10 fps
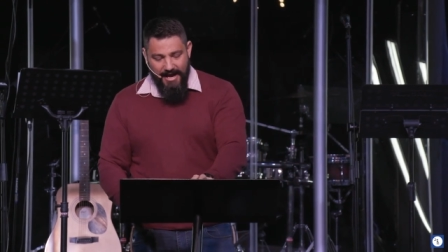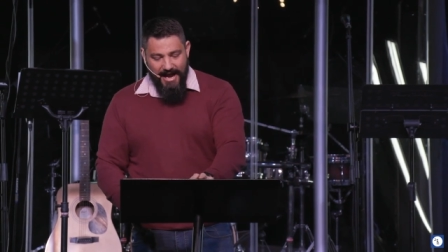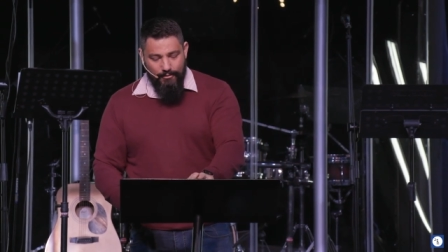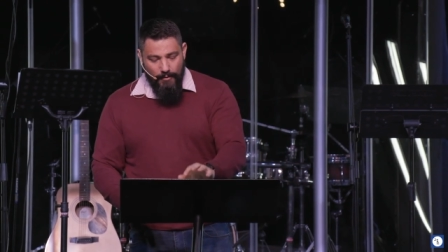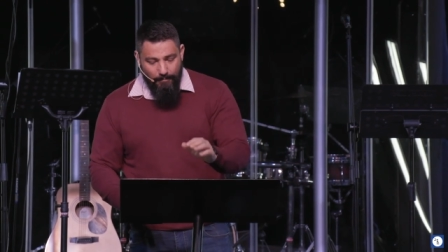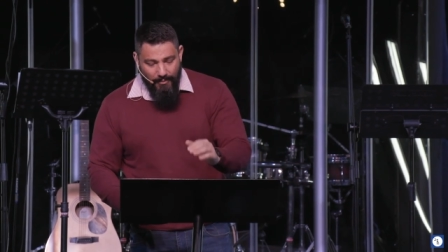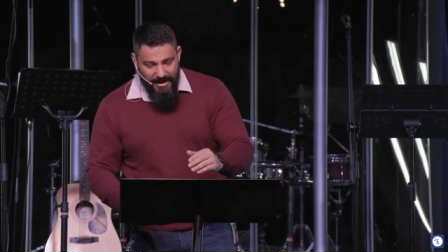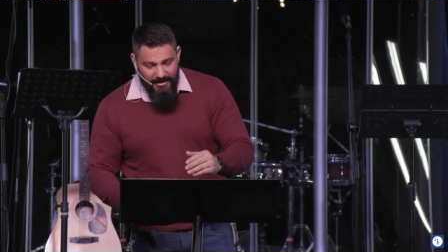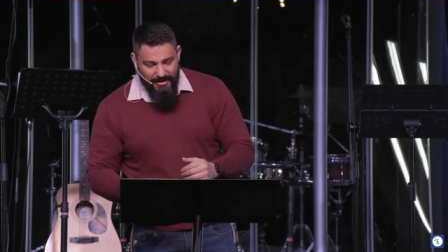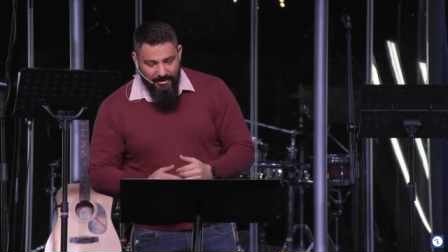And
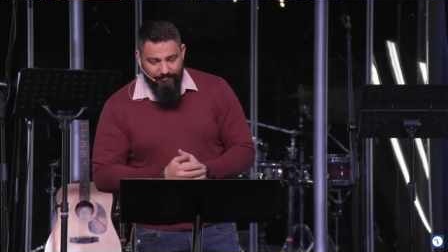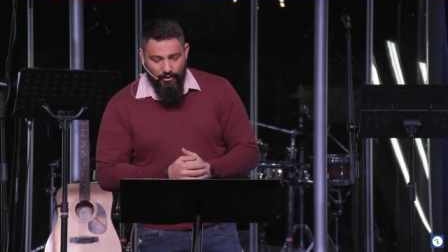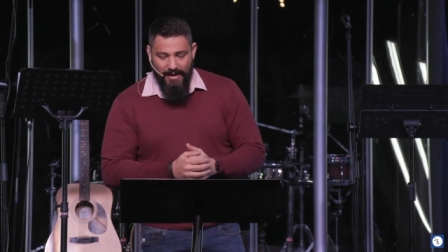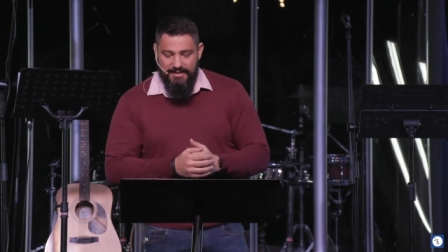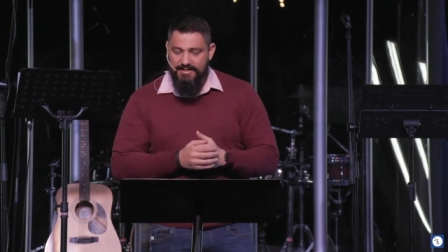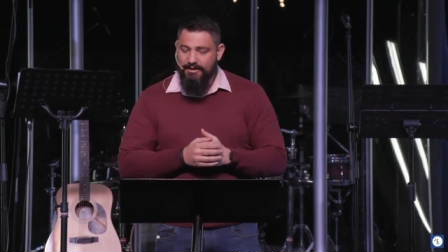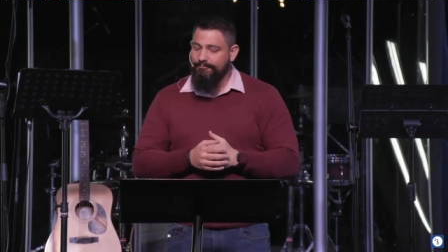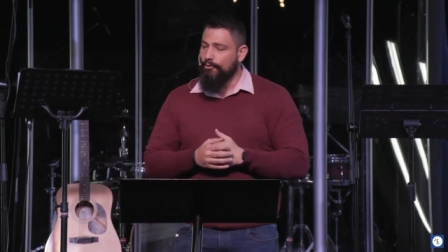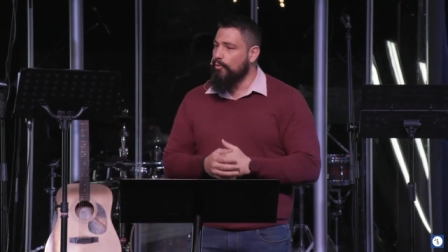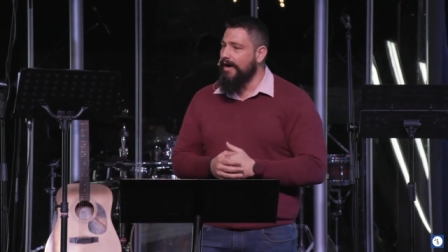repenting from our
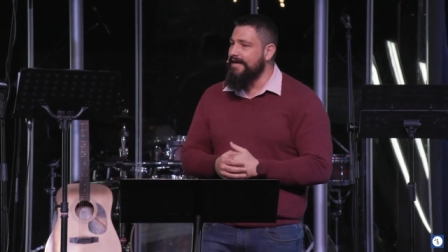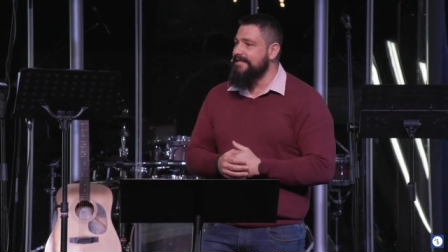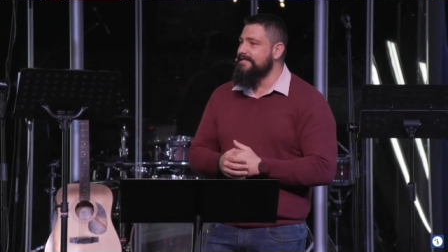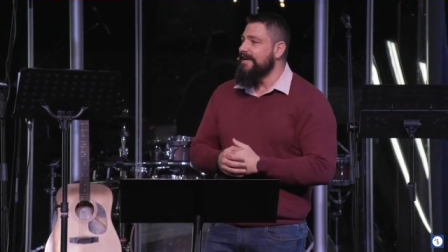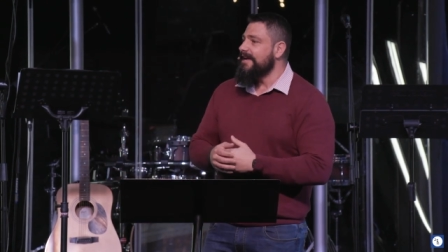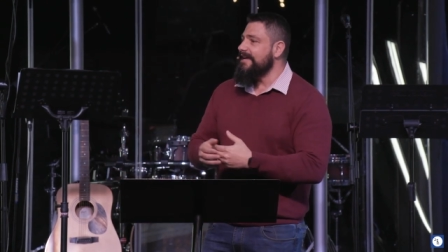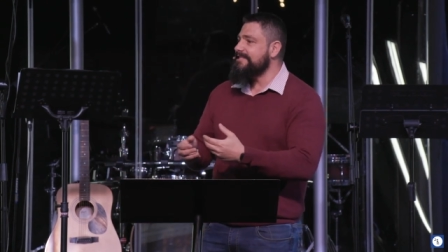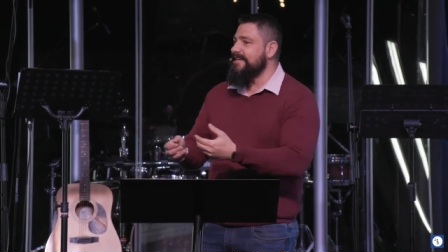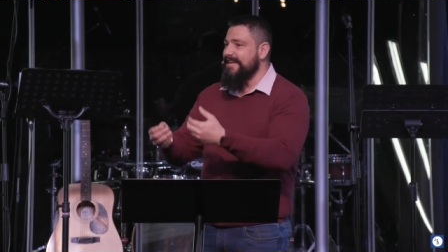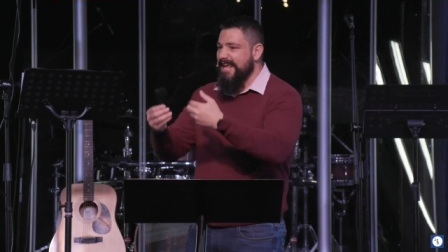sinful ways, it's
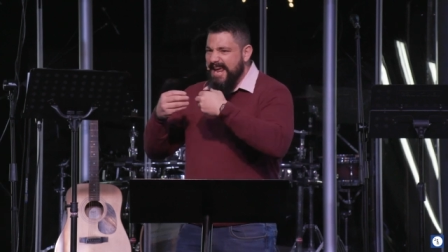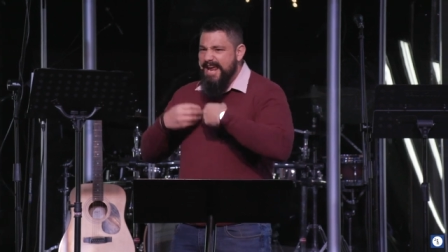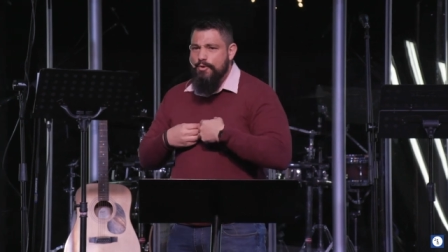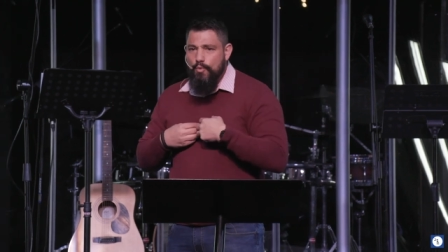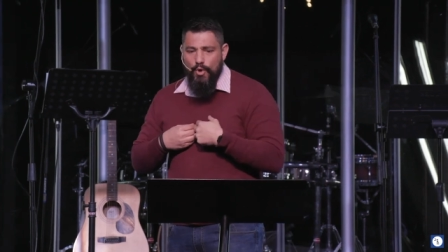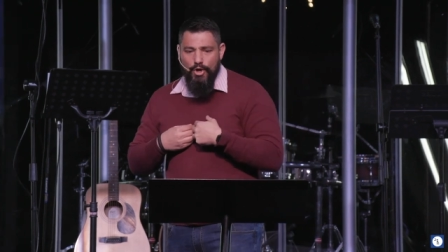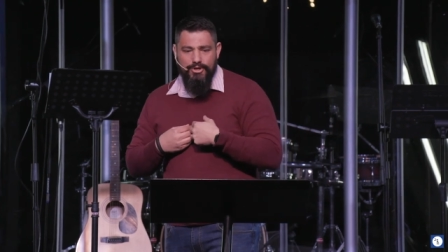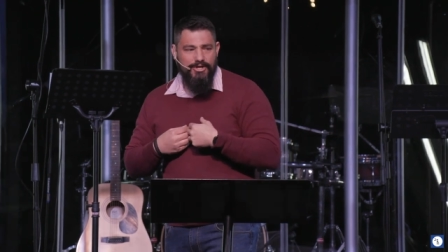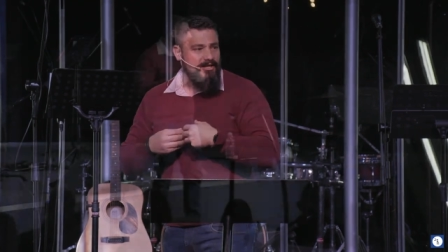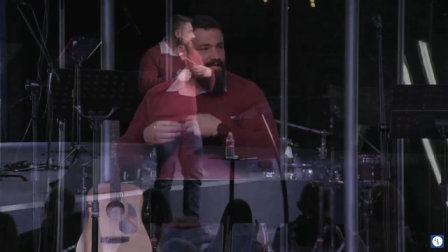an inward